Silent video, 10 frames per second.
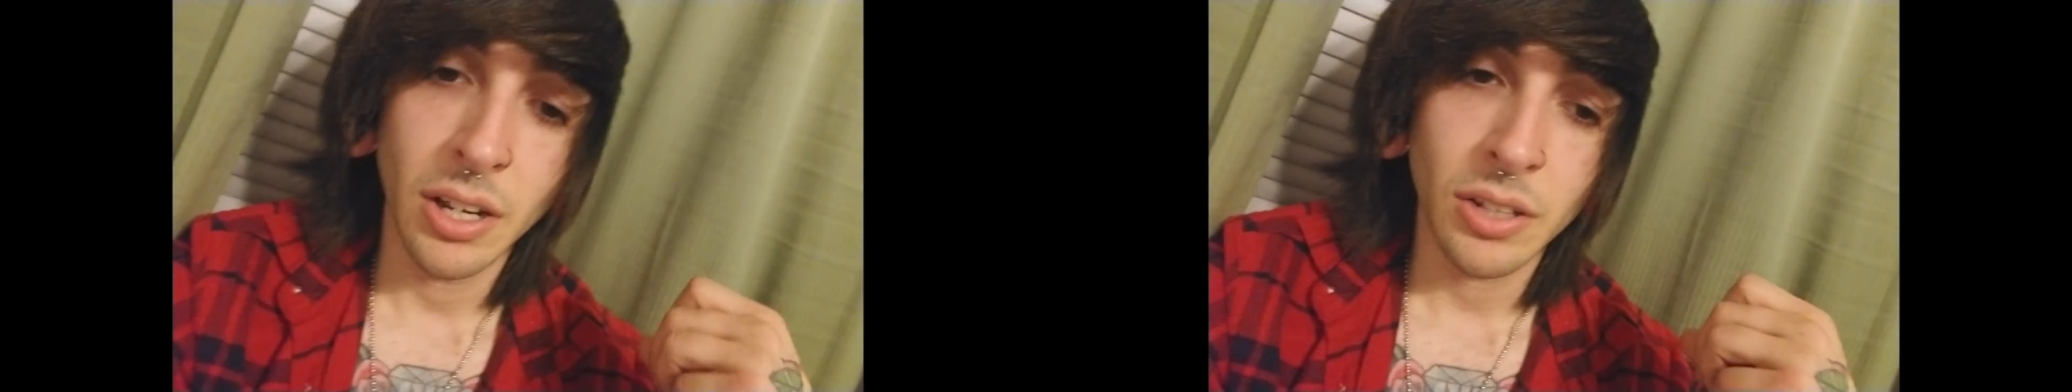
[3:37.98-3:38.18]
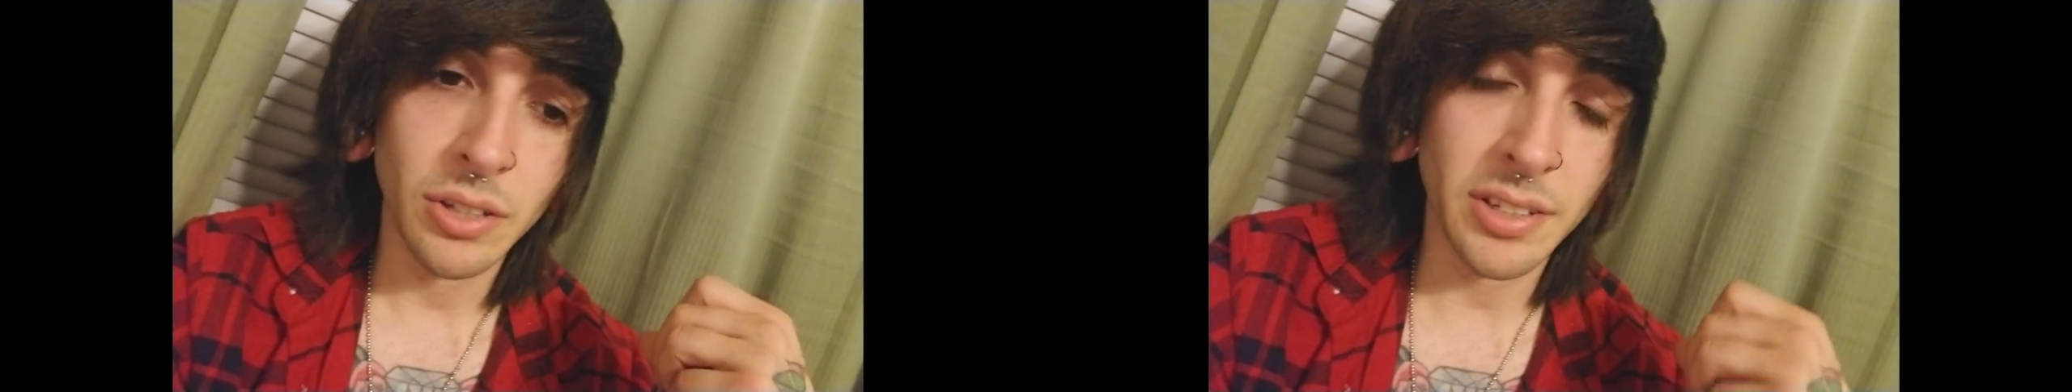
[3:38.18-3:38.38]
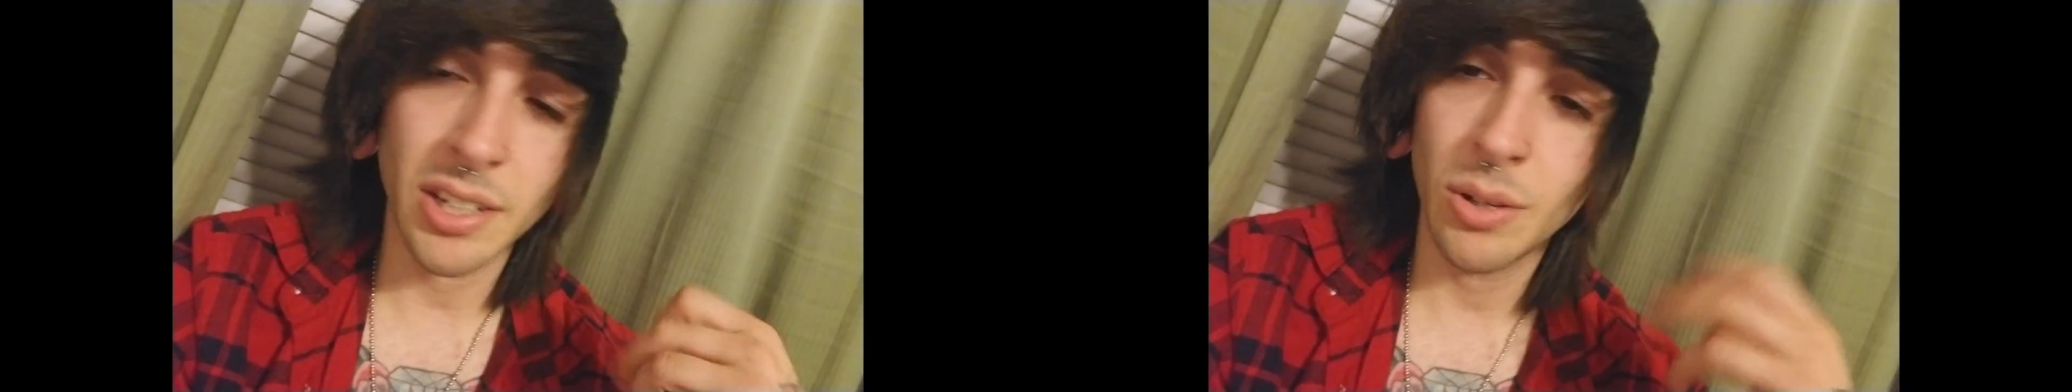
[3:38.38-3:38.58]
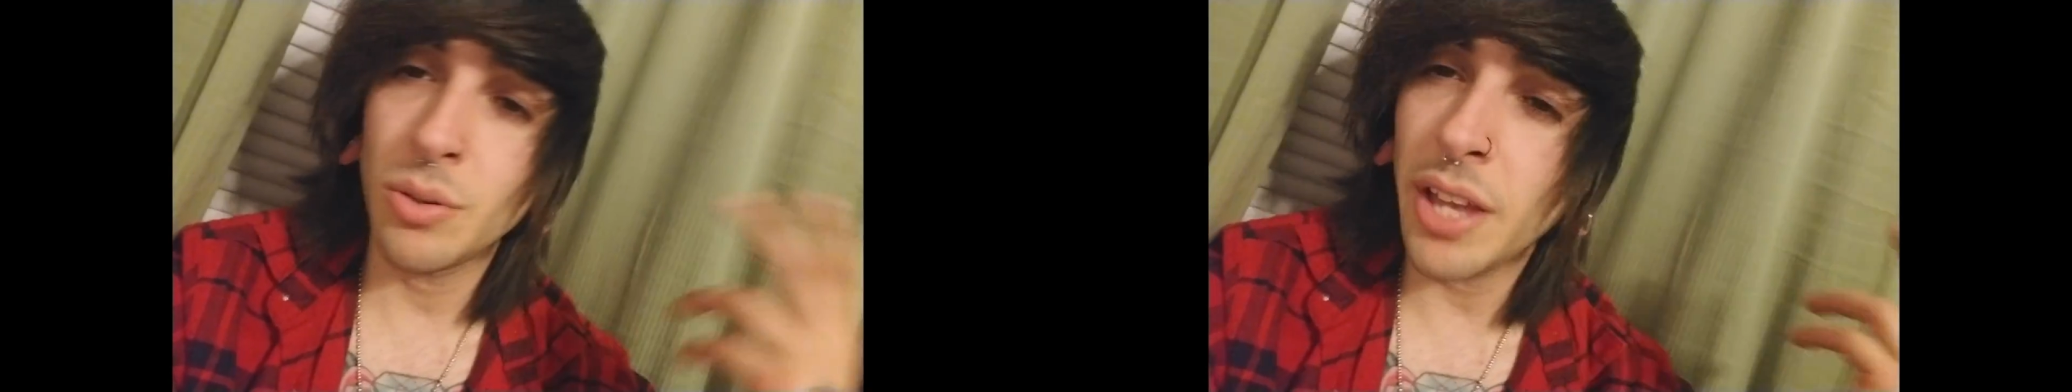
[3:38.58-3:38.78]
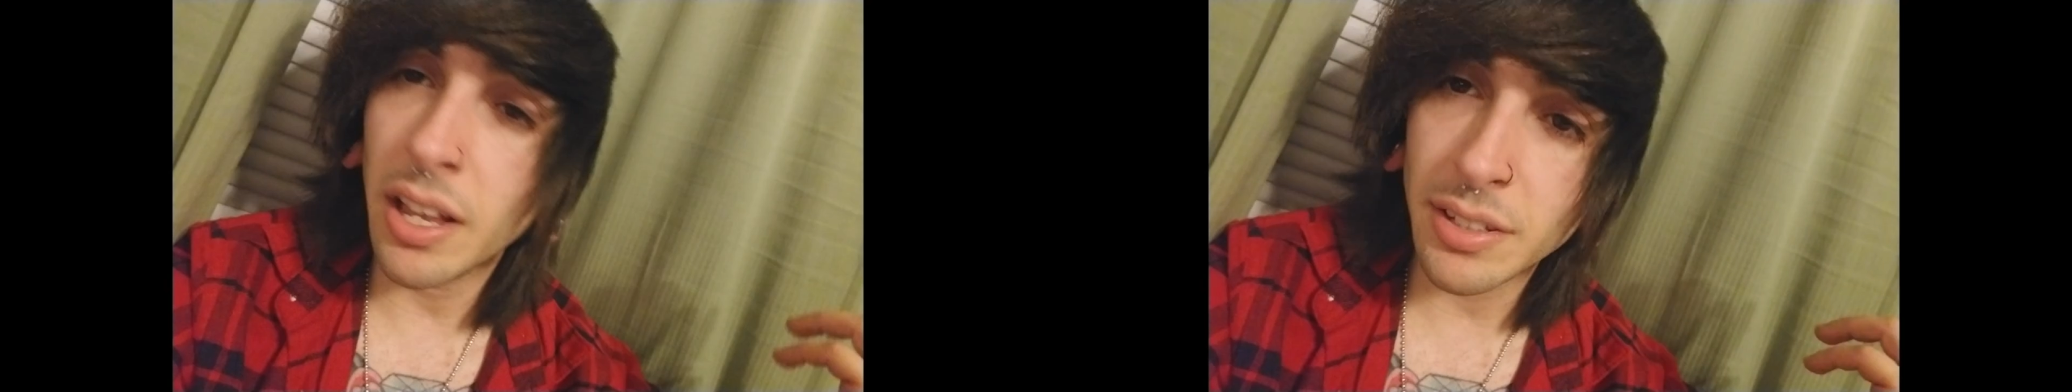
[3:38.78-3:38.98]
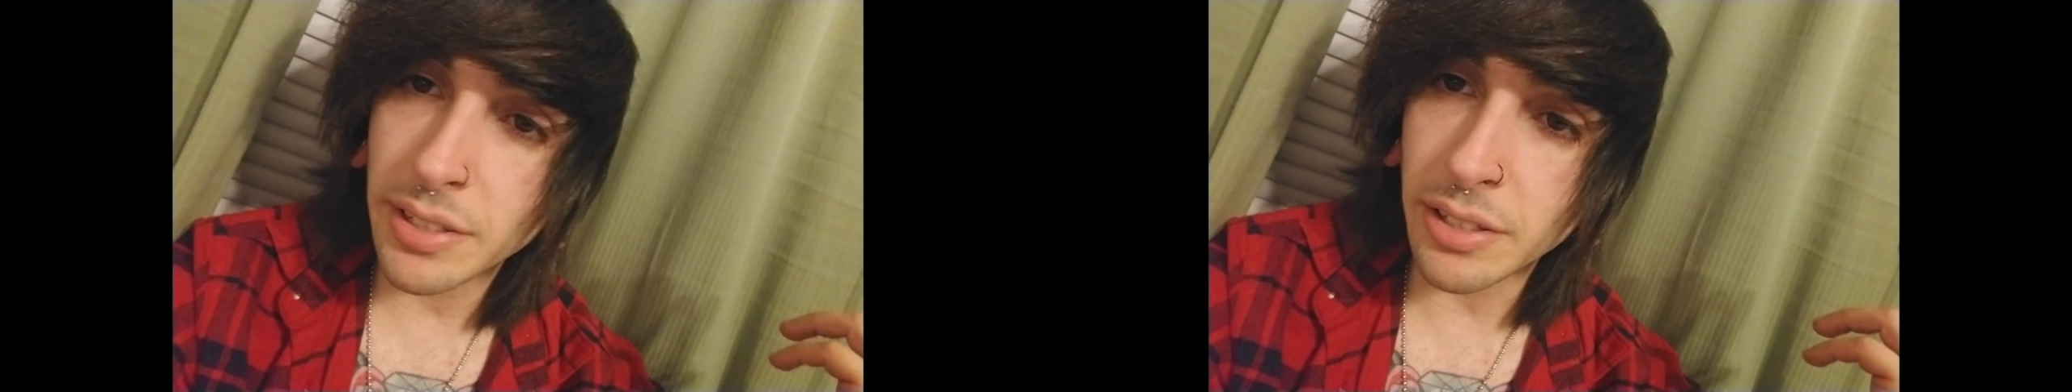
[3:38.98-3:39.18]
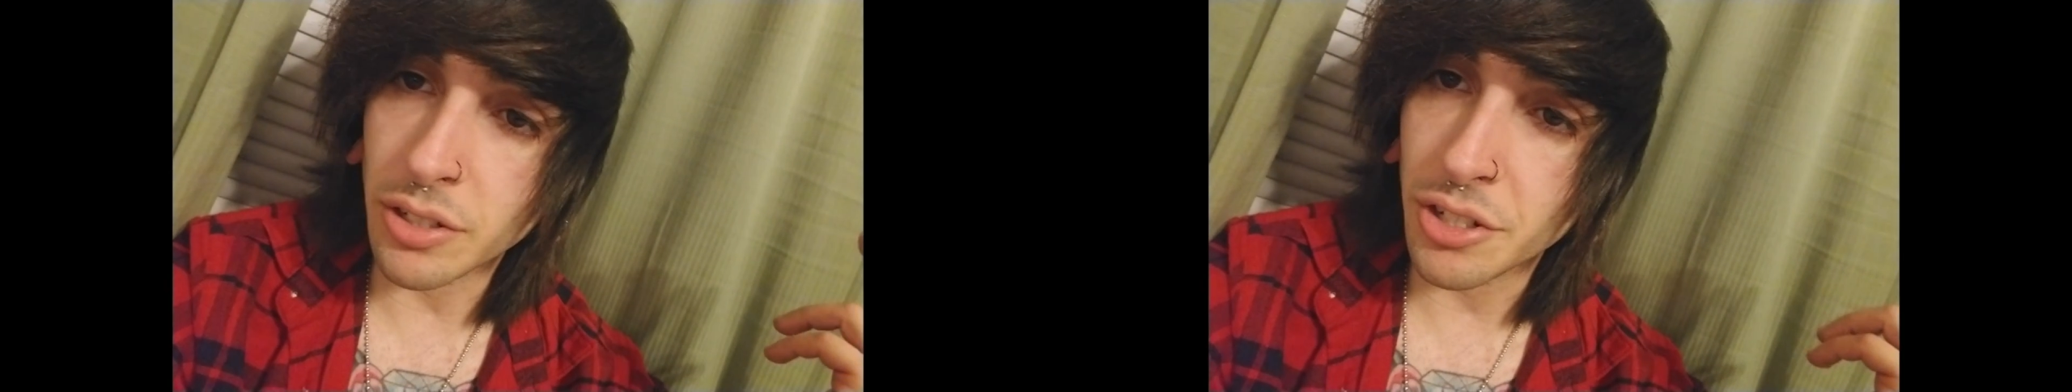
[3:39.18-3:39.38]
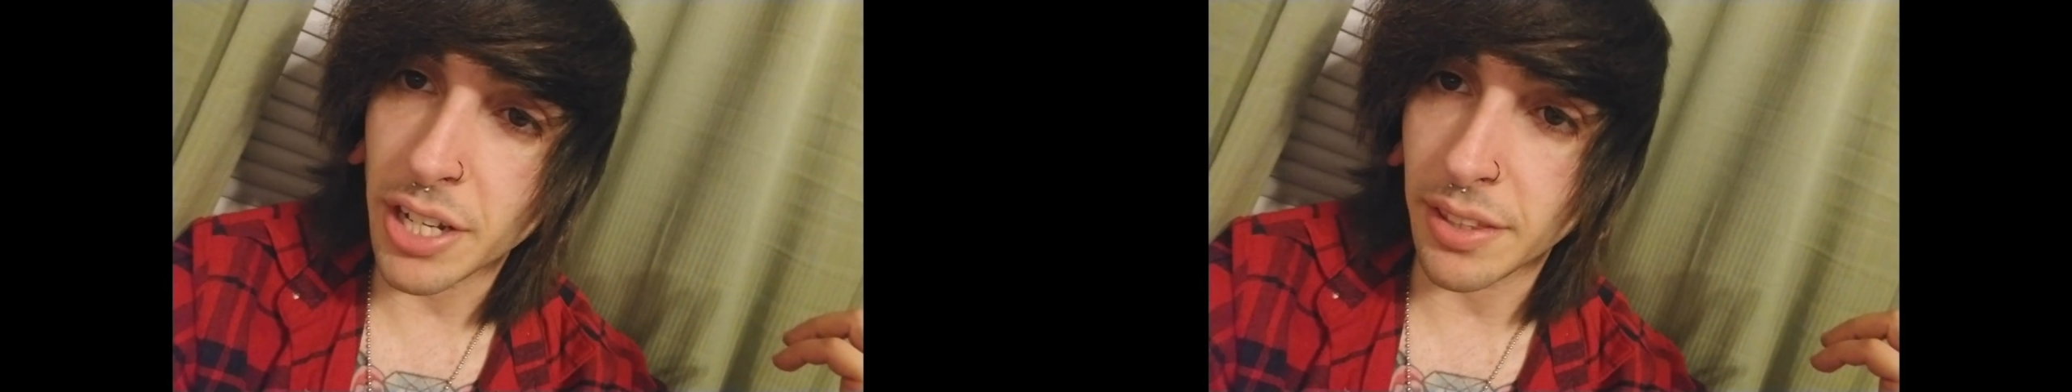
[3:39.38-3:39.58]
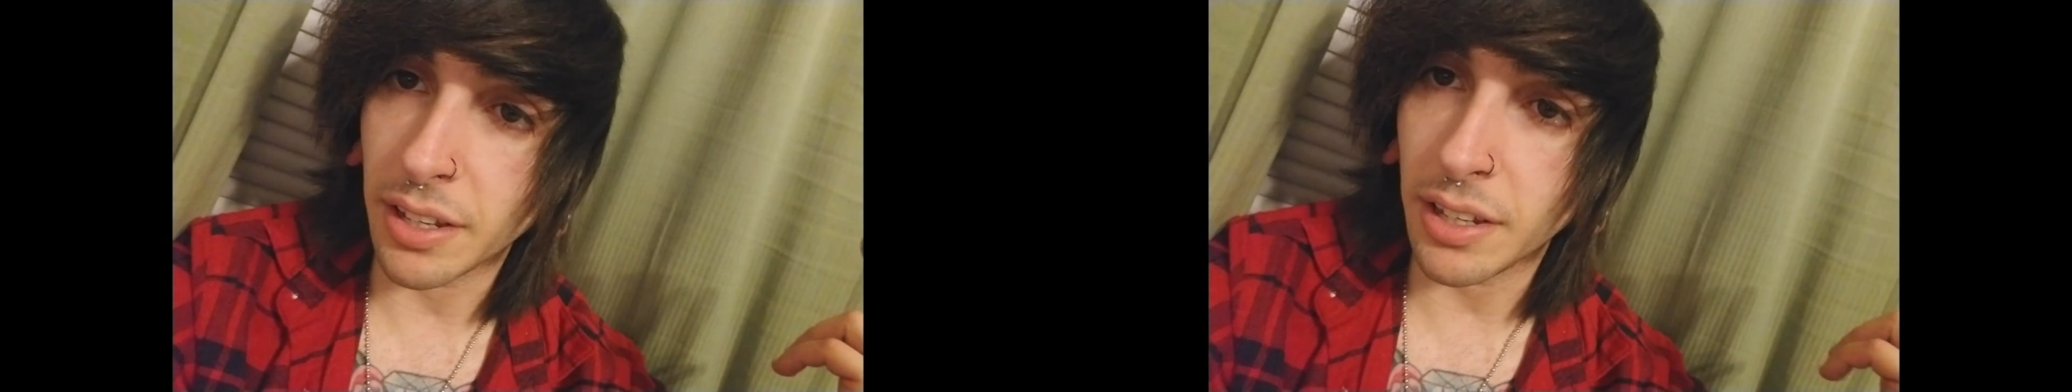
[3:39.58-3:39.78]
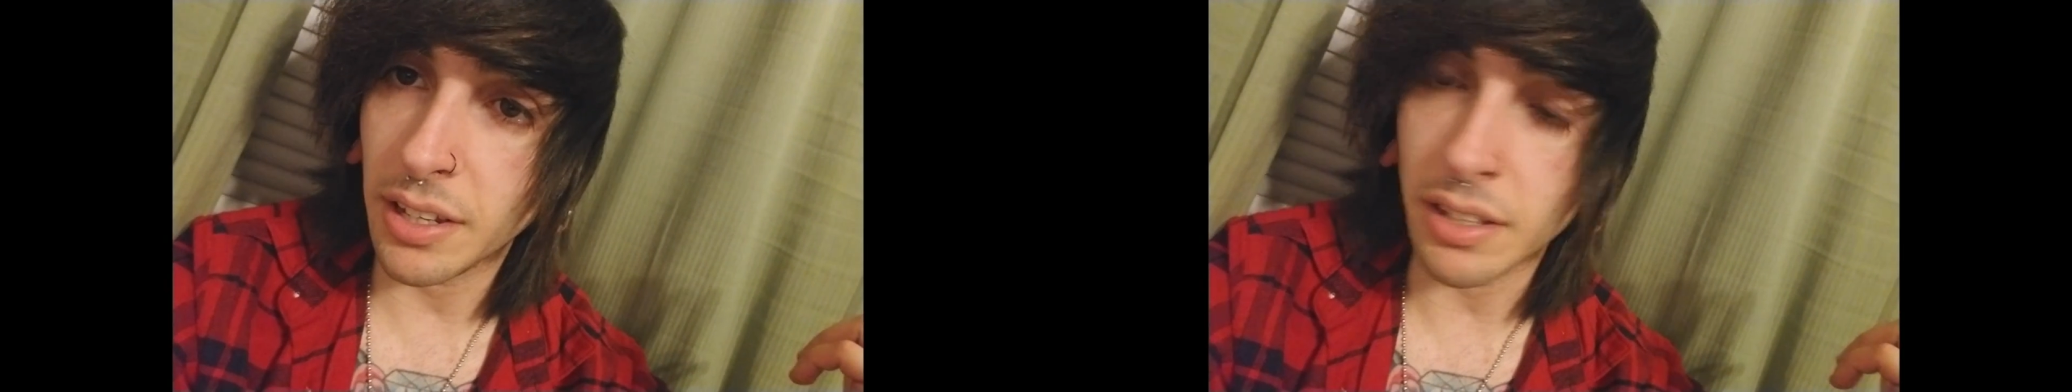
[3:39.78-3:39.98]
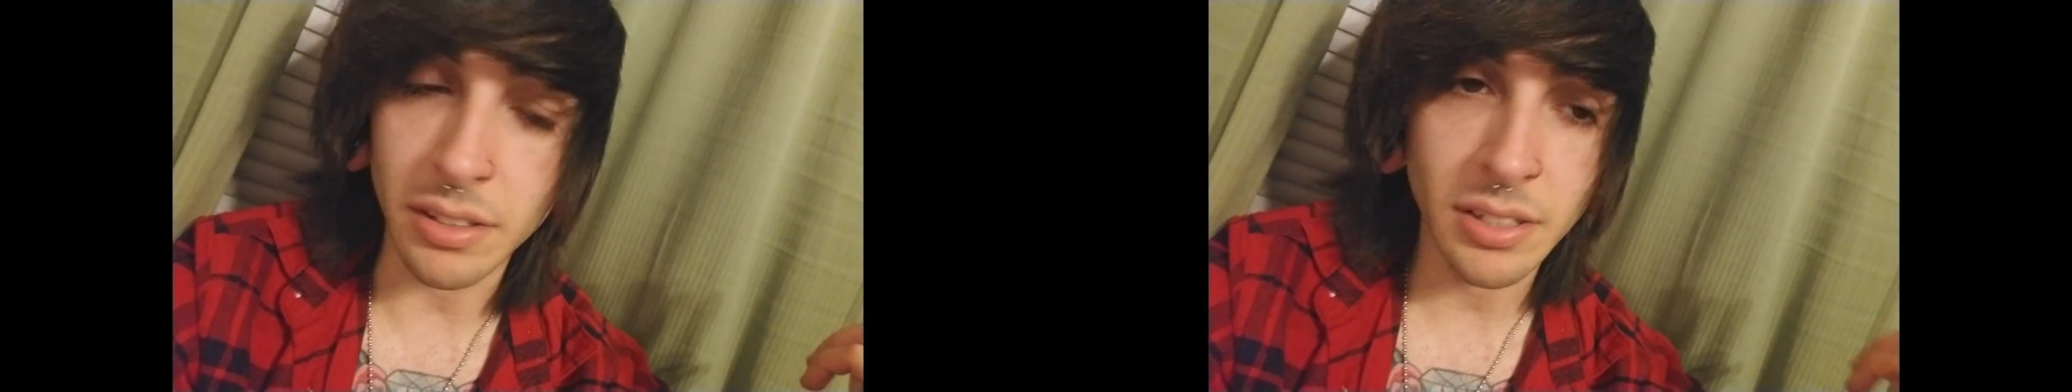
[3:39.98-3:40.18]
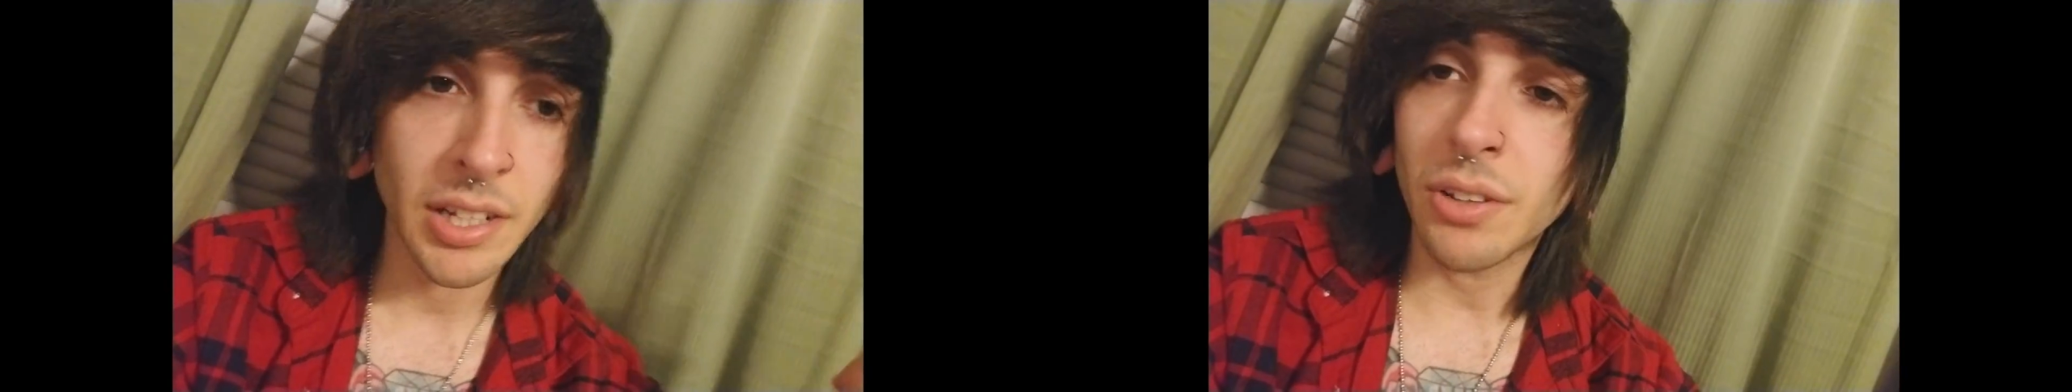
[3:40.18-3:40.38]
So I was like, who the hell does this little shit think he is?